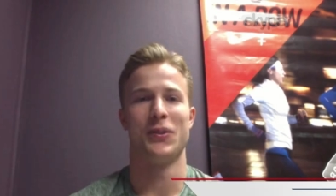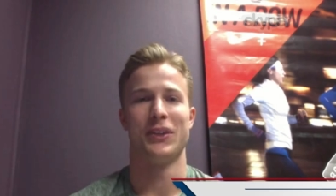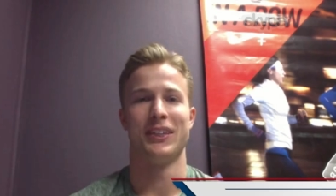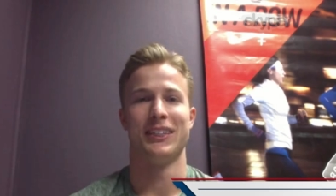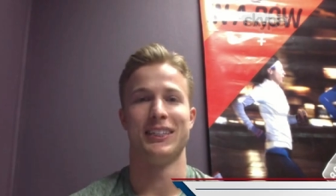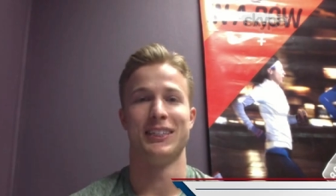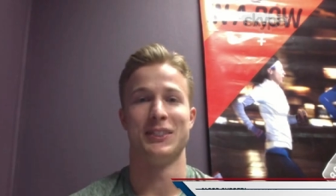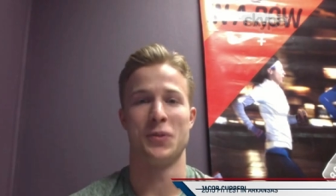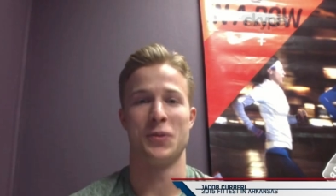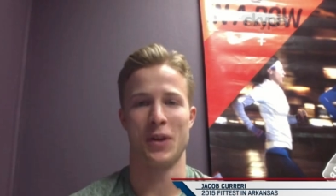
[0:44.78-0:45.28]

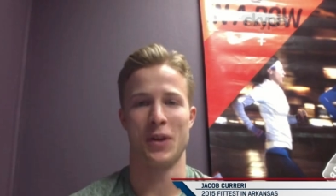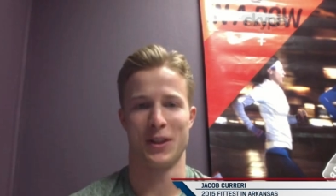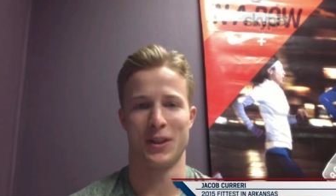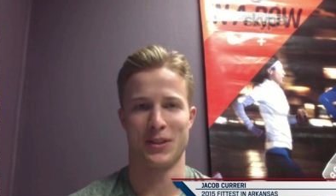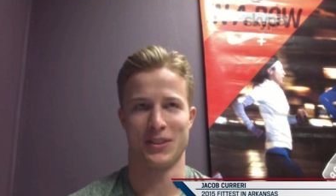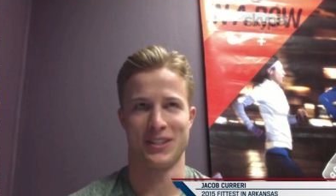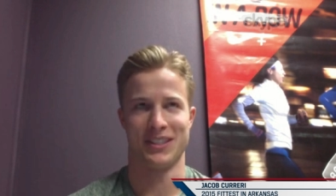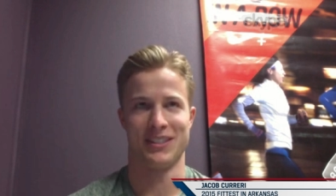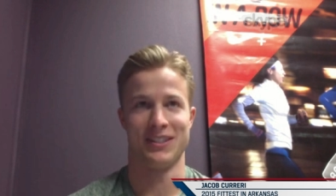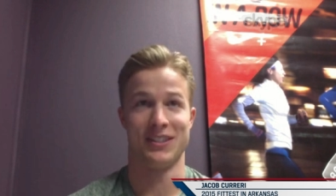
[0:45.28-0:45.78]
in twenty
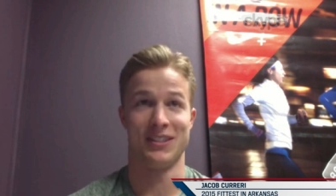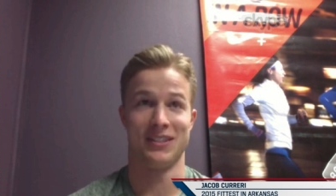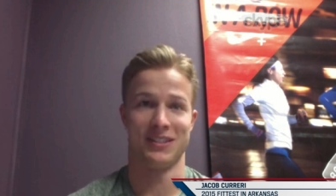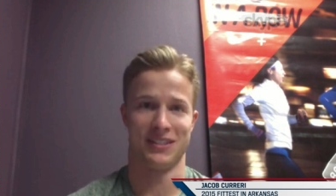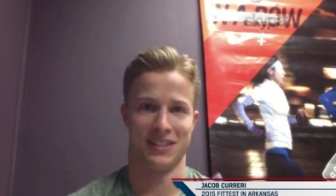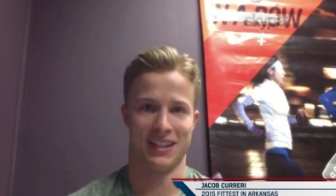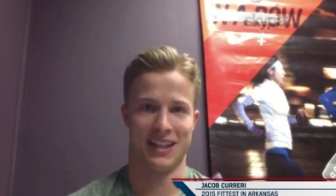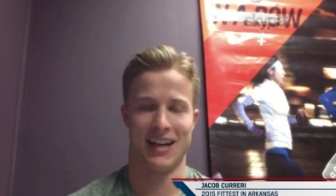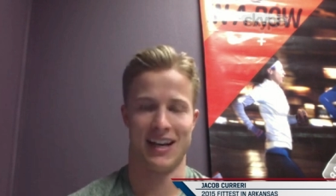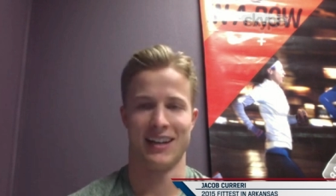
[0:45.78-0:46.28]
thirteen,
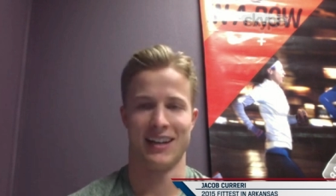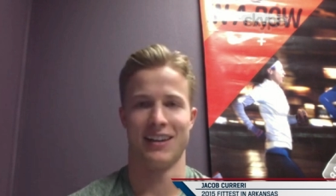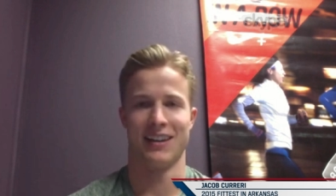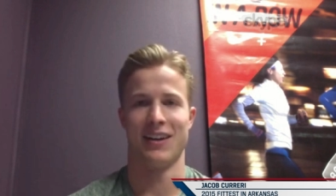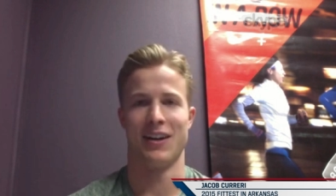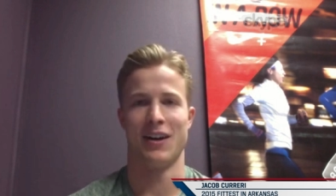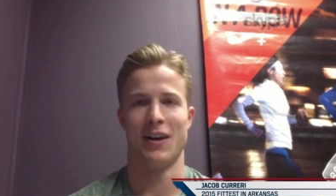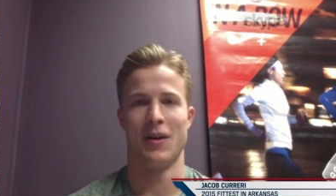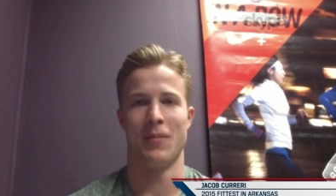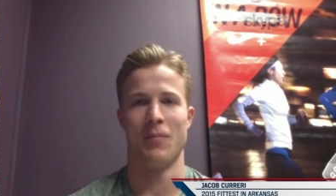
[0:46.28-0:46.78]
July,
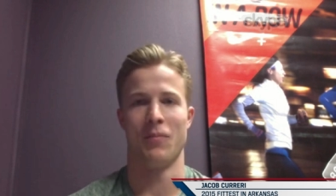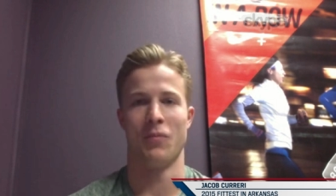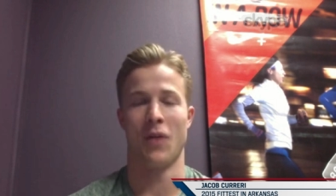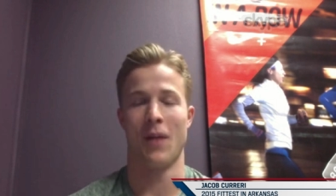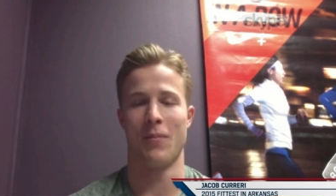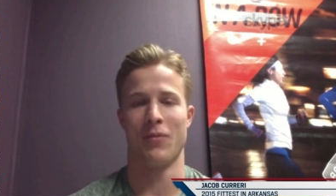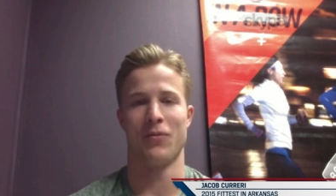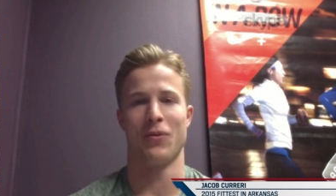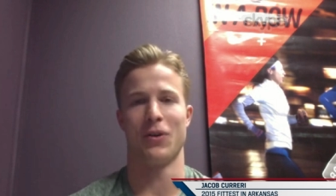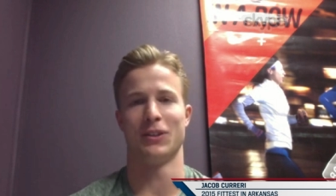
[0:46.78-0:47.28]
um,
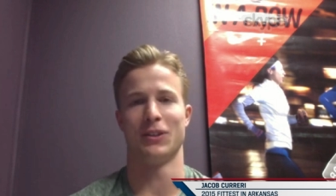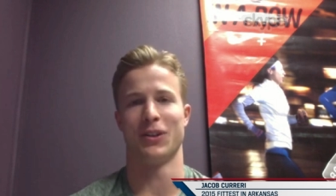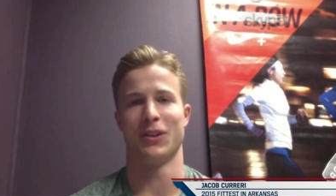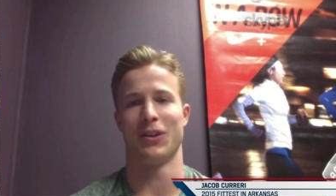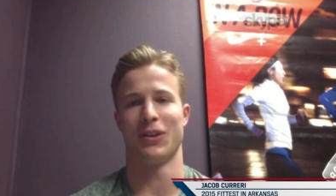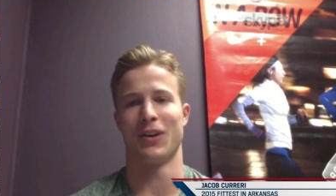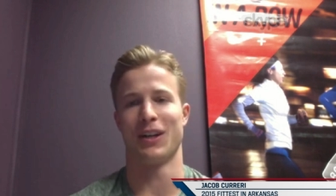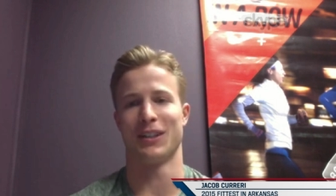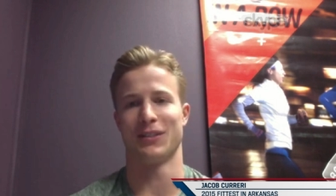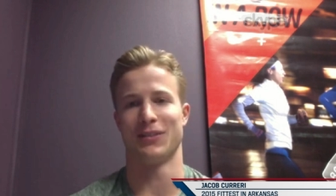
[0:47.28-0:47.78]
right before I
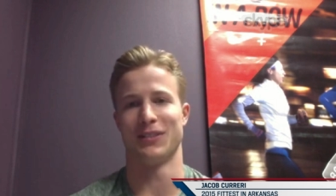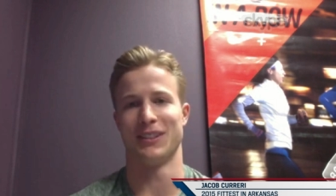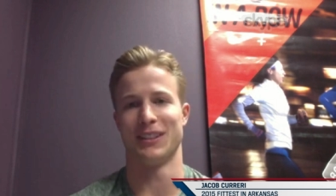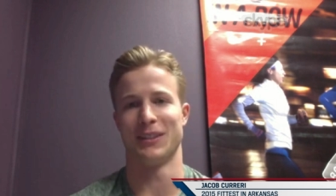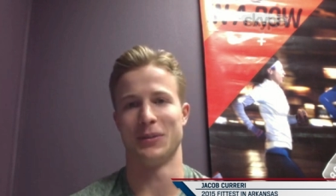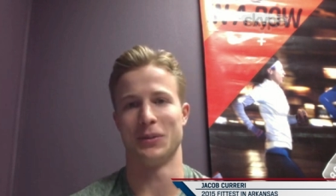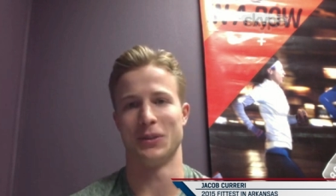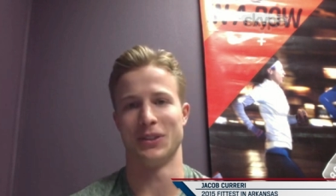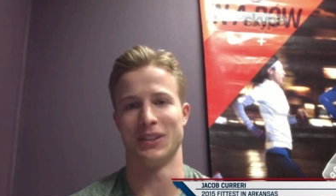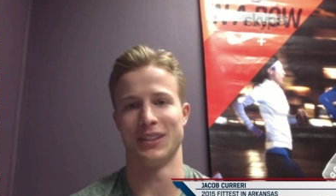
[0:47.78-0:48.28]
started
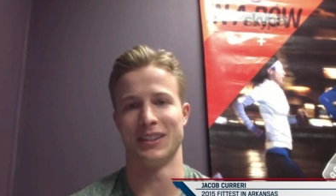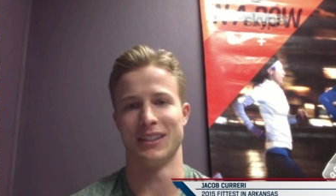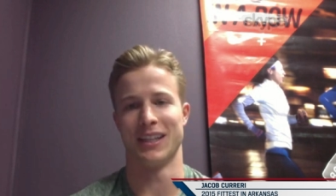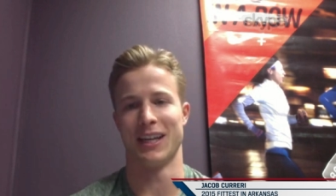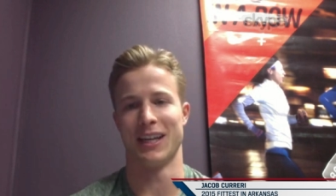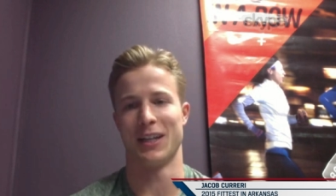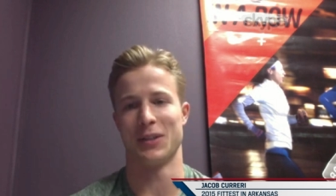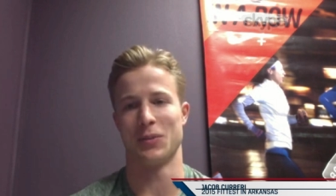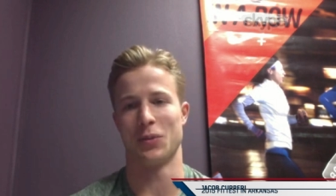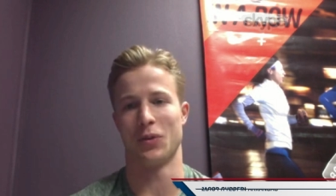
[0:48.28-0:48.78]
CrossFit, it was
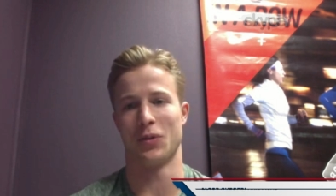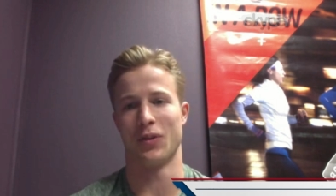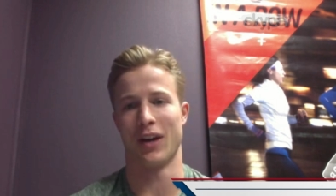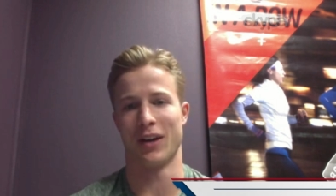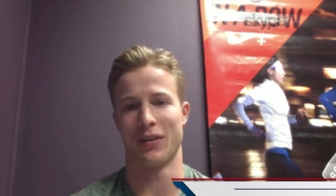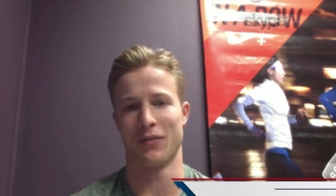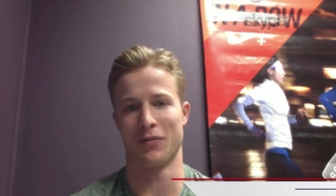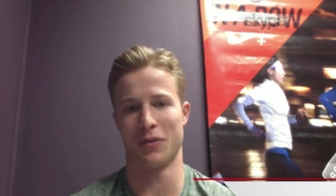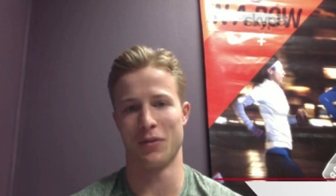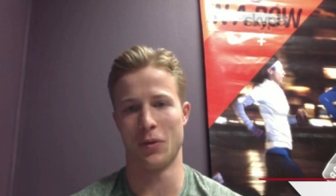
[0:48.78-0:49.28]
the Guinness
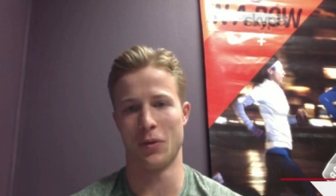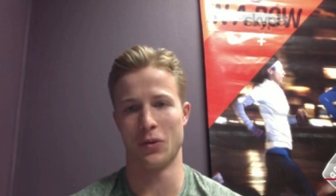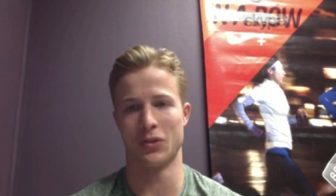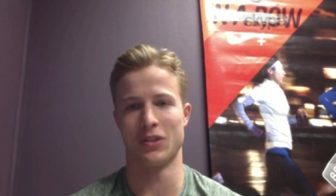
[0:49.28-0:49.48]
World Record